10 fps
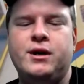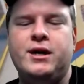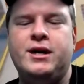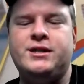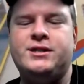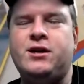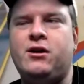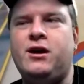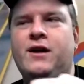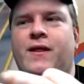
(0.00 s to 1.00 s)
is
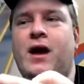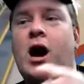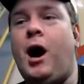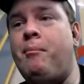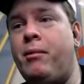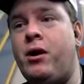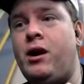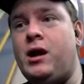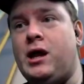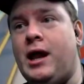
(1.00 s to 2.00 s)
start in the upper
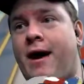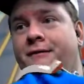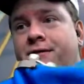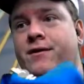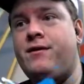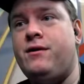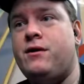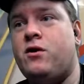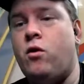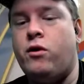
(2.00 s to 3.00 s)
left
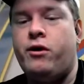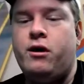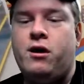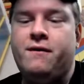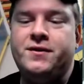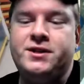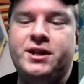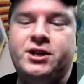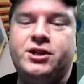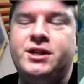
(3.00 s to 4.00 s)
corner of the
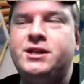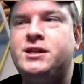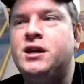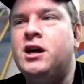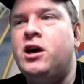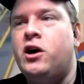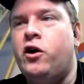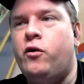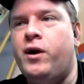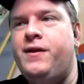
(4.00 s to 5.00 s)
stitch. This
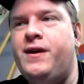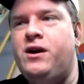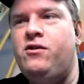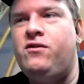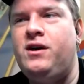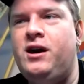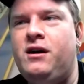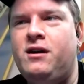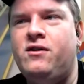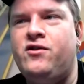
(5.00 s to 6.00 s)
grid that you see
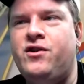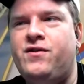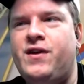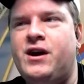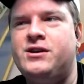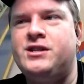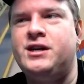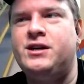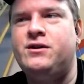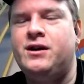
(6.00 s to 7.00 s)
is just there
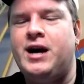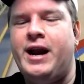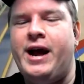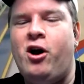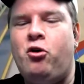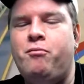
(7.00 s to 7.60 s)
to kind of help